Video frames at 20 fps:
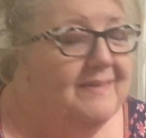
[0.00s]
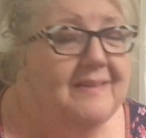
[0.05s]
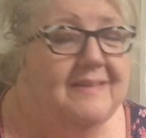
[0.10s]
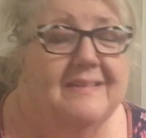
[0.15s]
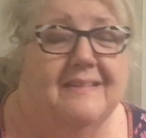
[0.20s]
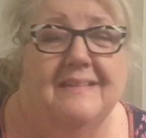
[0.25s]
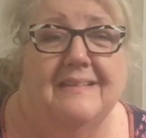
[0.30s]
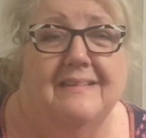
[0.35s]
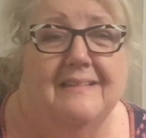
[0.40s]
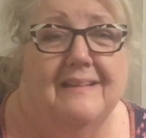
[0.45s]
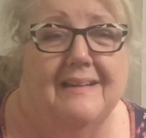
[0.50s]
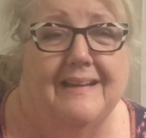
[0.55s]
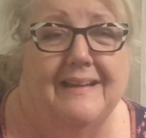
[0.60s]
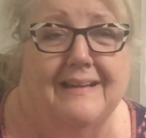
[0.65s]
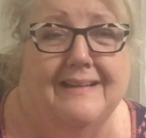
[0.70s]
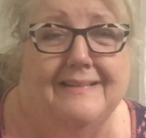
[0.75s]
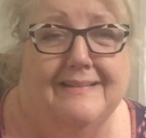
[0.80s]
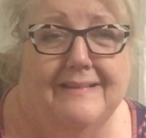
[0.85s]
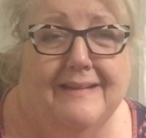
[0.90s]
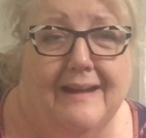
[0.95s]
this is
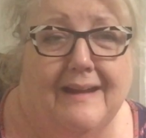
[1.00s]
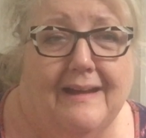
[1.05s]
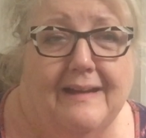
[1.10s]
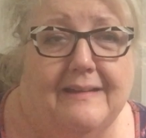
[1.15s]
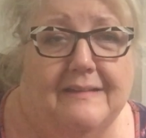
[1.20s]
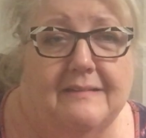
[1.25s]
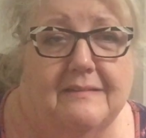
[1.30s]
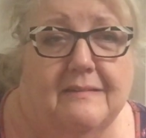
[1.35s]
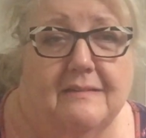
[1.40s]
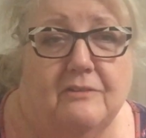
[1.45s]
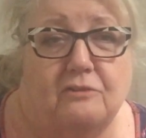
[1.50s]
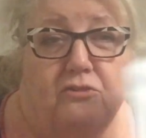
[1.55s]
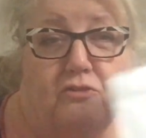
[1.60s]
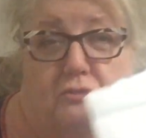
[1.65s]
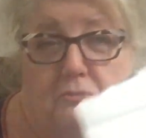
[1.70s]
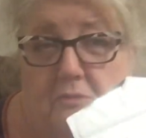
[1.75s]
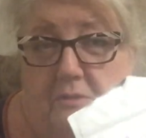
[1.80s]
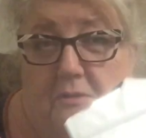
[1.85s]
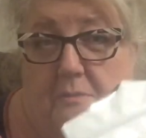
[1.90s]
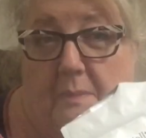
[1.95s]
like a nice
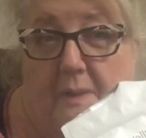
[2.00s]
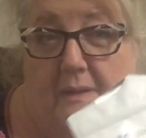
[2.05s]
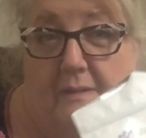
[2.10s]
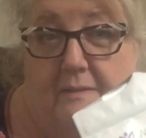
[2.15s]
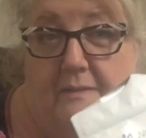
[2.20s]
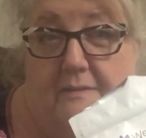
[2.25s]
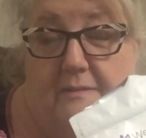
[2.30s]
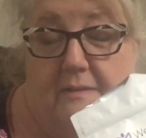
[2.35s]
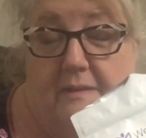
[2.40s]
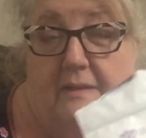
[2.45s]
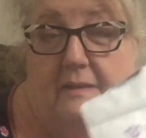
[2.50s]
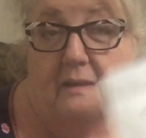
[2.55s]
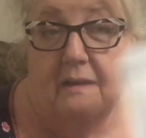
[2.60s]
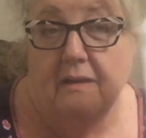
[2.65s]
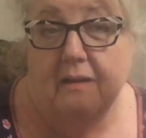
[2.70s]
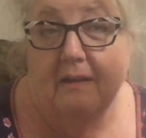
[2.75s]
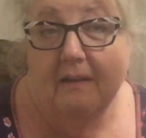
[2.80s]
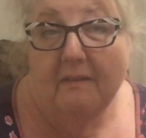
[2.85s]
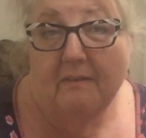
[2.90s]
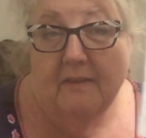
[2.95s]
insurance policy,
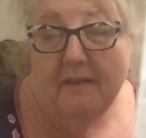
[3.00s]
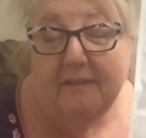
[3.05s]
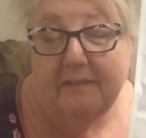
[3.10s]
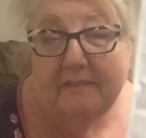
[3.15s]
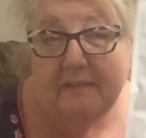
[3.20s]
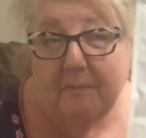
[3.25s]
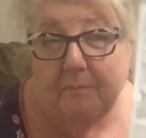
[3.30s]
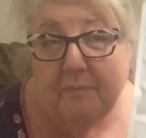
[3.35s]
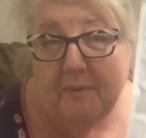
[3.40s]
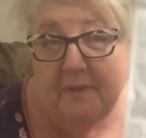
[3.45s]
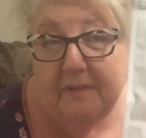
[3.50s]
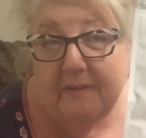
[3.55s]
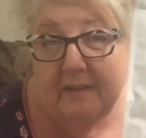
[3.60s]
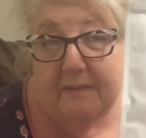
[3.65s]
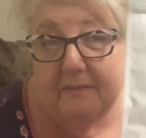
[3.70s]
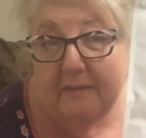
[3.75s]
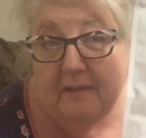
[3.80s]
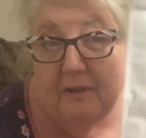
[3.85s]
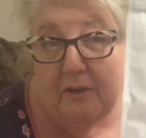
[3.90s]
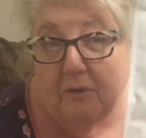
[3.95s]
and something
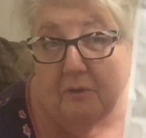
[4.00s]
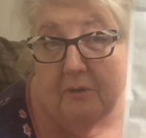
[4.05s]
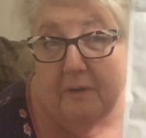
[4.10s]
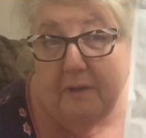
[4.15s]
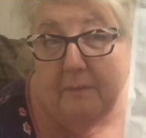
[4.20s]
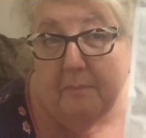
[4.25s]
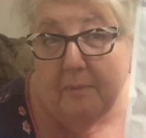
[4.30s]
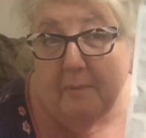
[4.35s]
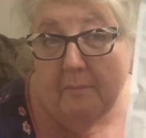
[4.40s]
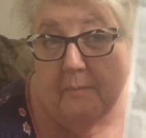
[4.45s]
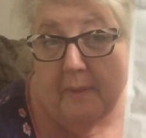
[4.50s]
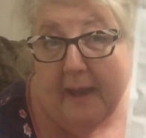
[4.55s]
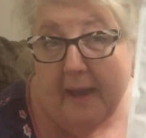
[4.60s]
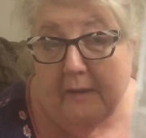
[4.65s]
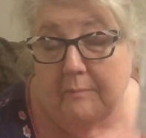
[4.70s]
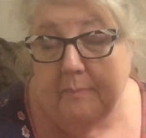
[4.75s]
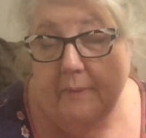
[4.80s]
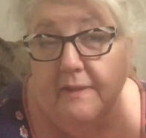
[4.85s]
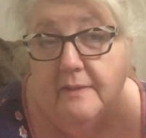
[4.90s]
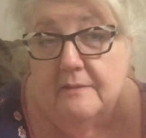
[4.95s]
doesn't creep
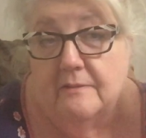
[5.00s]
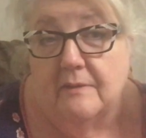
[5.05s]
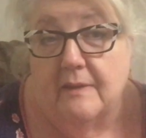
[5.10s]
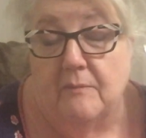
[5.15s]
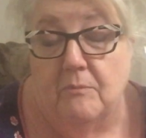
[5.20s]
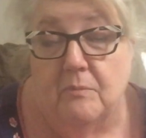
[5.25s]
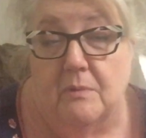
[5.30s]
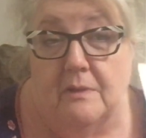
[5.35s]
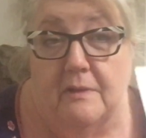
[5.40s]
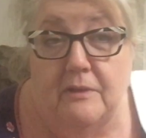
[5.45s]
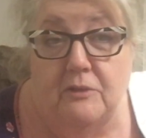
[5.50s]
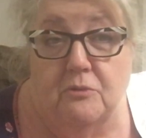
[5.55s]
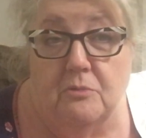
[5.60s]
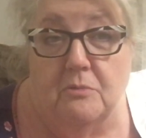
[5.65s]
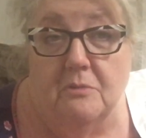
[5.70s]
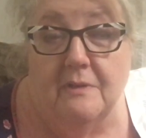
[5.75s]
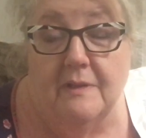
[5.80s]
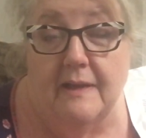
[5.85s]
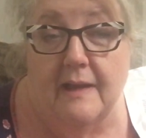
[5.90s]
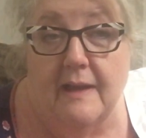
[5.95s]
back, because really,
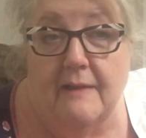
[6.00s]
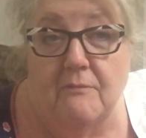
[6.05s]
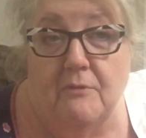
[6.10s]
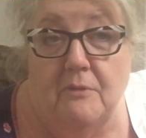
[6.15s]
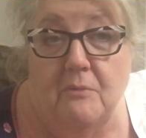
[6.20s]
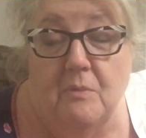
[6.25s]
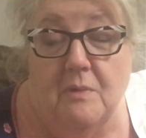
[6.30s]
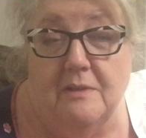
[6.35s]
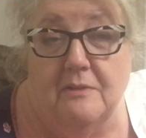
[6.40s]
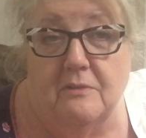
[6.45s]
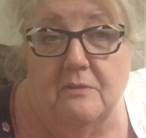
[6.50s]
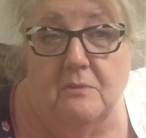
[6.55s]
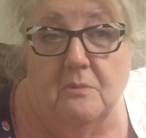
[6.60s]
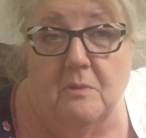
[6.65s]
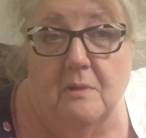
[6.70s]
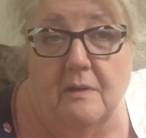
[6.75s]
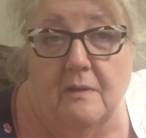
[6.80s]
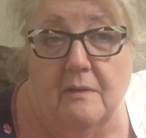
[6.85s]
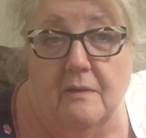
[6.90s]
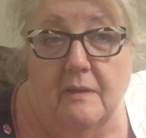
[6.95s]
truly, every once in a
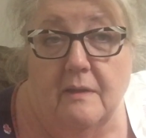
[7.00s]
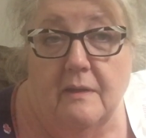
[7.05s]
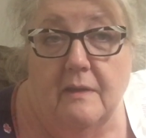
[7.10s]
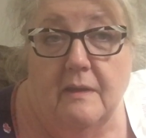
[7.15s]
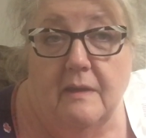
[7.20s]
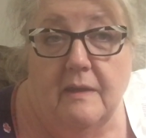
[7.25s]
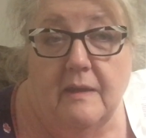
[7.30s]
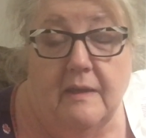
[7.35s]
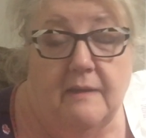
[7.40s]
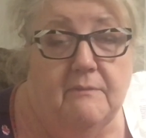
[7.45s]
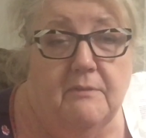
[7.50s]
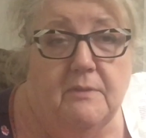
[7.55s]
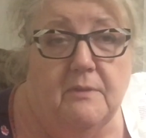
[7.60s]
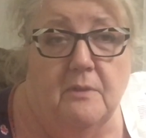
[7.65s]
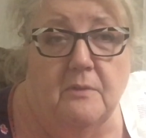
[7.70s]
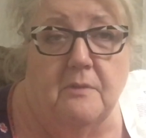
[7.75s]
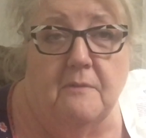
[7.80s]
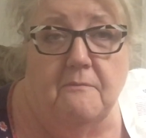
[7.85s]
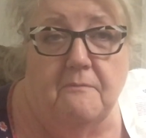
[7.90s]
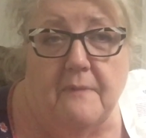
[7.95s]
while, even
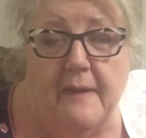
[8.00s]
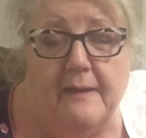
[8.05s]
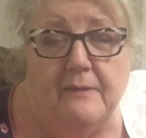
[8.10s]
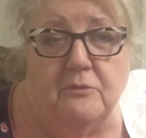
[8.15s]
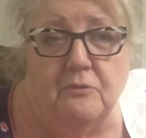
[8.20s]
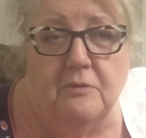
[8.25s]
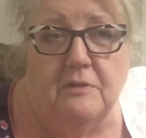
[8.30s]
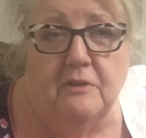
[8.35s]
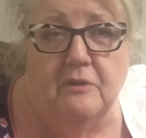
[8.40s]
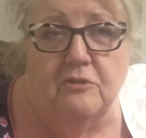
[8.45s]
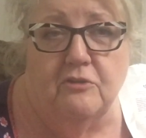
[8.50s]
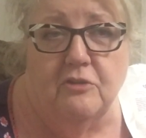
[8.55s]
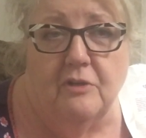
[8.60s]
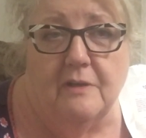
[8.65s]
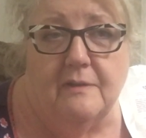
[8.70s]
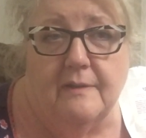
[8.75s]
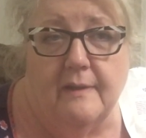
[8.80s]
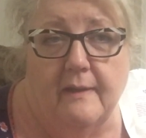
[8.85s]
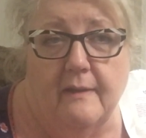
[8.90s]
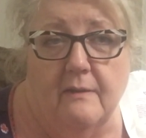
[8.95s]
though the factory is
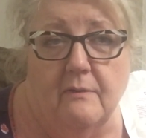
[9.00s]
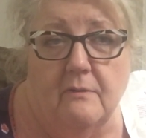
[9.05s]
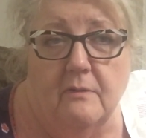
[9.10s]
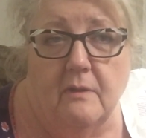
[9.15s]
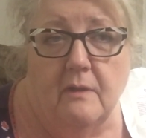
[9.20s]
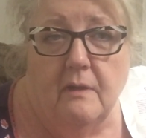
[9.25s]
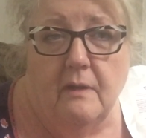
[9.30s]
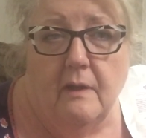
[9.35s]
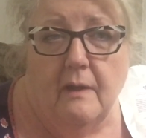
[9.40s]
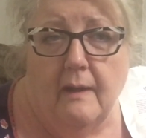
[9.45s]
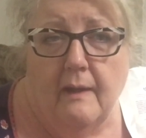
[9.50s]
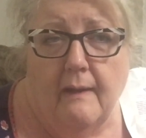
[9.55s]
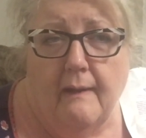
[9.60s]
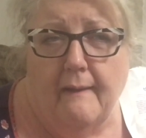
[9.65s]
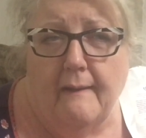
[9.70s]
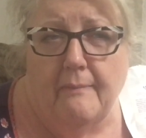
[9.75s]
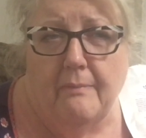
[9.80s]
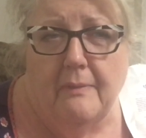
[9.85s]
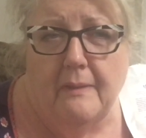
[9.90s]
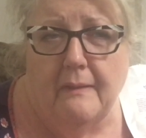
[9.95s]
shut down,
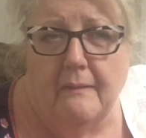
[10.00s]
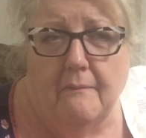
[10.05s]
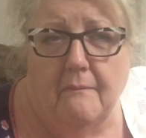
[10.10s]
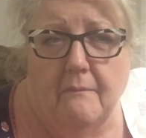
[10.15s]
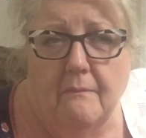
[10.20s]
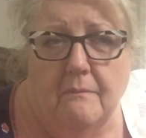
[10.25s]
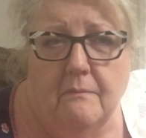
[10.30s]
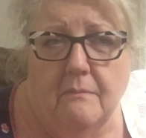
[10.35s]
I think